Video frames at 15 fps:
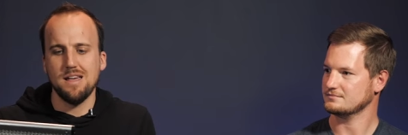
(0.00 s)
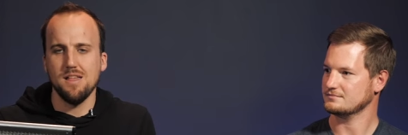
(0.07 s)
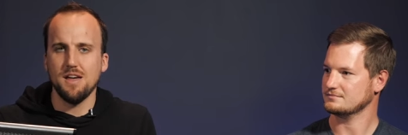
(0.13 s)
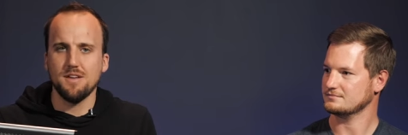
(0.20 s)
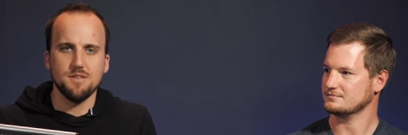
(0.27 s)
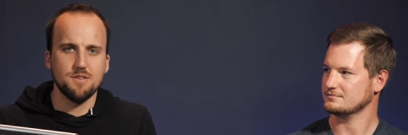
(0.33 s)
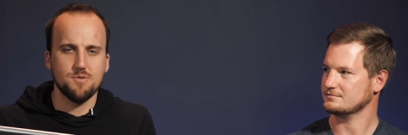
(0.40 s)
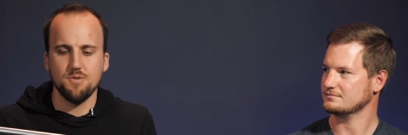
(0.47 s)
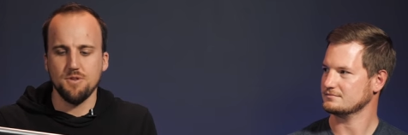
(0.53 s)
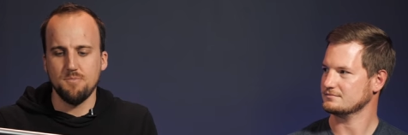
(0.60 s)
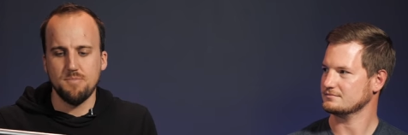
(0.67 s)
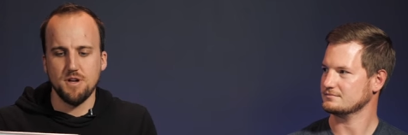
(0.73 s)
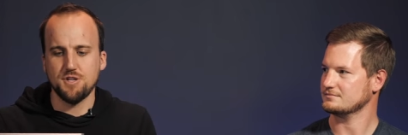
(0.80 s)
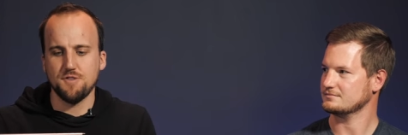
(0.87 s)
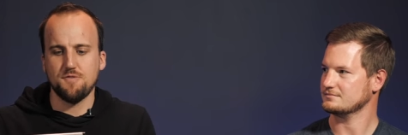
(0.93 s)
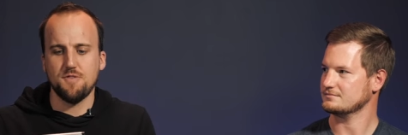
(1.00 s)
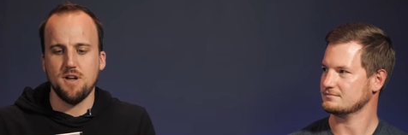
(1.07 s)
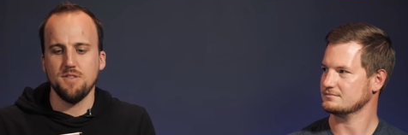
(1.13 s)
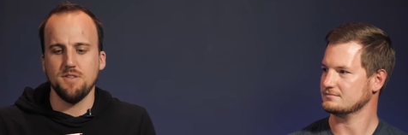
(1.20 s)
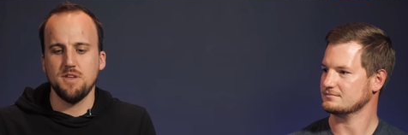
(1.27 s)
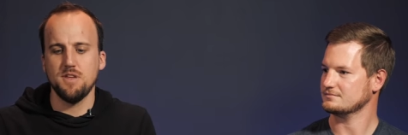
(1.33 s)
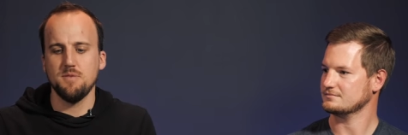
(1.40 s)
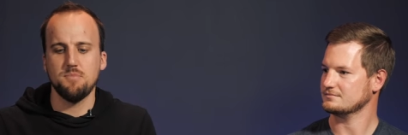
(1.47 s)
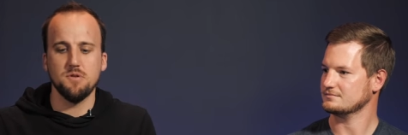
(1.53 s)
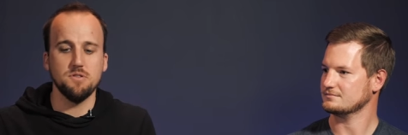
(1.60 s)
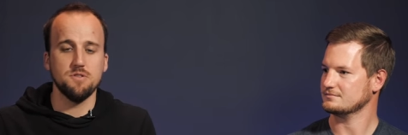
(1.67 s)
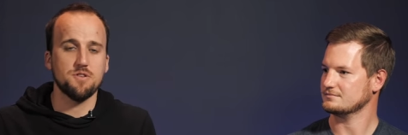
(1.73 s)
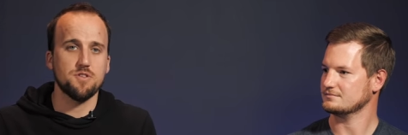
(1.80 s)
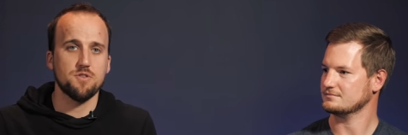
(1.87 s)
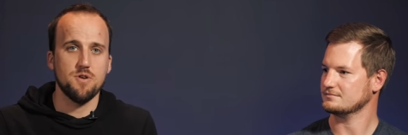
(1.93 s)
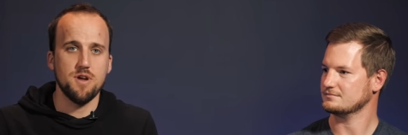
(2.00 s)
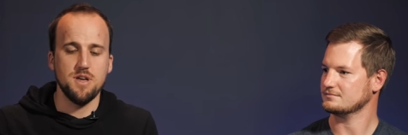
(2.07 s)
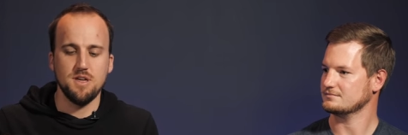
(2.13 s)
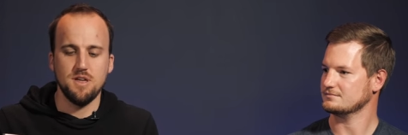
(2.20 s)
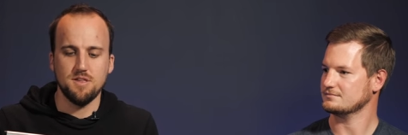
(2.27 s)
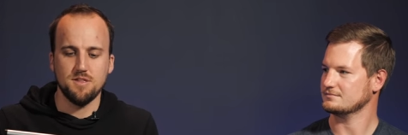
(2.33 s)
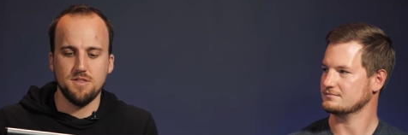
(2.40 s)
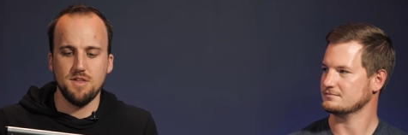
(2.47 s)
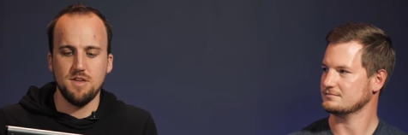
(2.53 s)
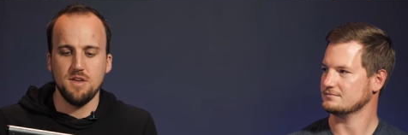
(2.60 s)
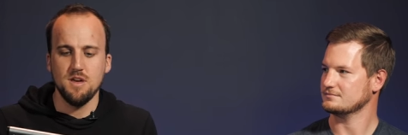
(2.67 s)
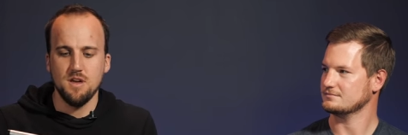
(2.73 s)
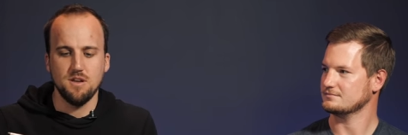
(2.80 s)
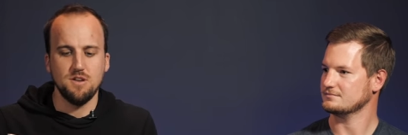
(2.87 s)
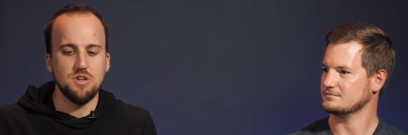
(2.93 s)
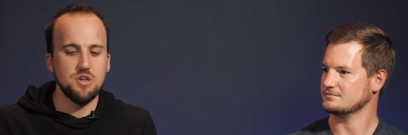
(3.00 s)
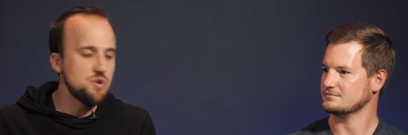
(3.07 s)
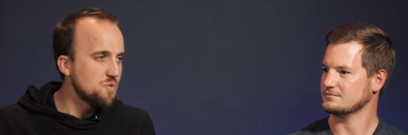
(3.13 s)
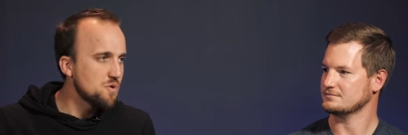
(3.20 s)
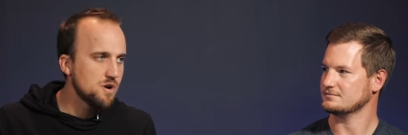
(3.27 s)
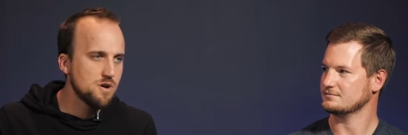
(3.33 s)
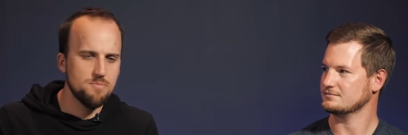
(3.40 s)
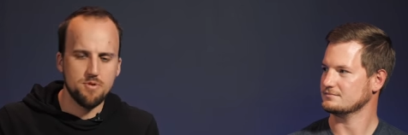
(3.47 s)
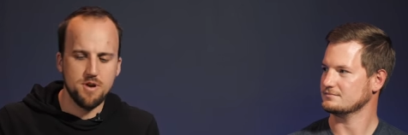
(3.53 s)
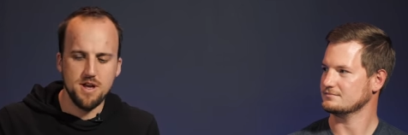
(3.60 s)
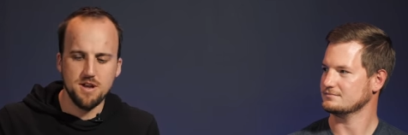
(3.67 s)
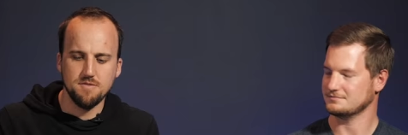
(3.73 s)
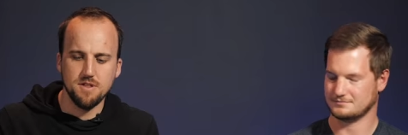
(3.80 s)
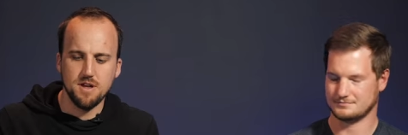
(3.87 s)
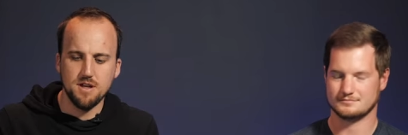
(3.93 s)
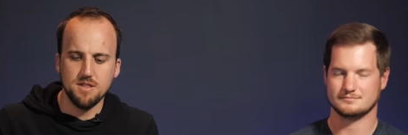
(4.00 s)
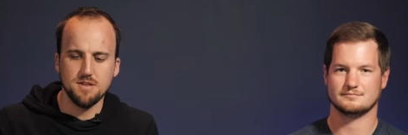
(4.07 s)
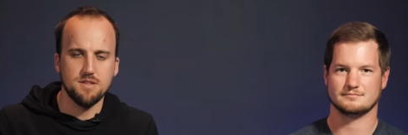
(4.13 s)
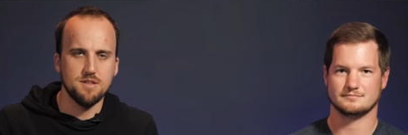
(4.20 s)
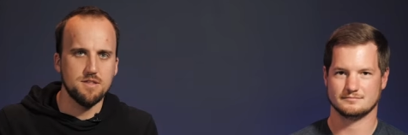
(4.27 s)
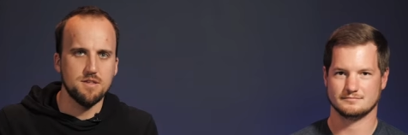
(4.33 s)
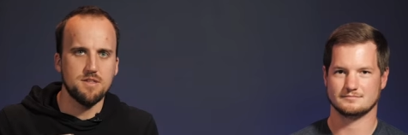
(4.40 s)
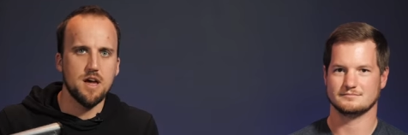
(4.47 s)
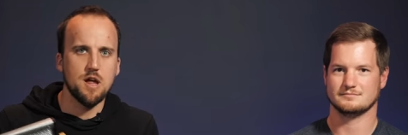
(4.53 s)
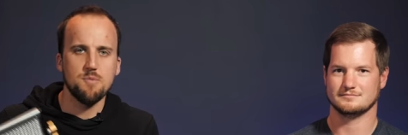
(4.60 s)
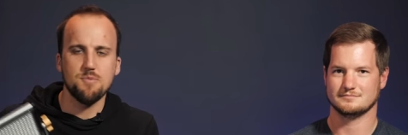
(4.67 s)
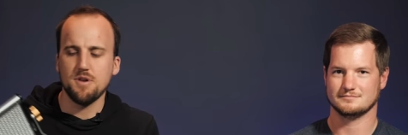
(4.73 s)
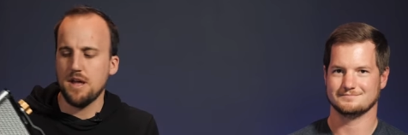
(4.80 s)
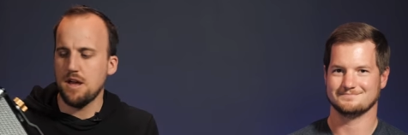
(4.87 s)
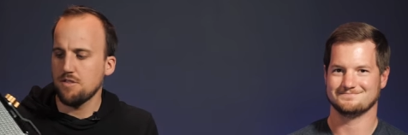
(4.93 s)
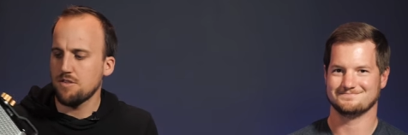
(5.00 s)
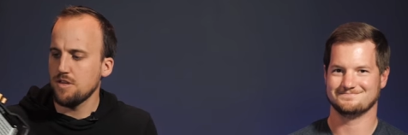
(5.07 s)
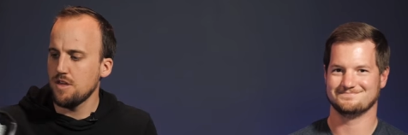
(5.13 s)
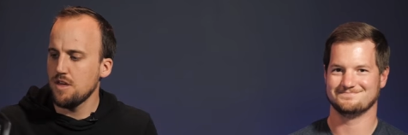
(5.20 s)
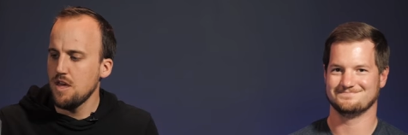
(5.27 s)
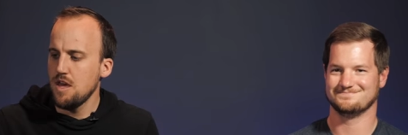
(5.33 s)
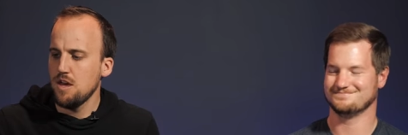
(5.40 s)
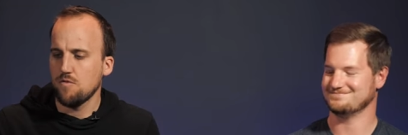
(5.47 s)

Speaker 1: I like that's really budget-friendly but looks great is the Newer brand of lights. I think that's how you pronounce it.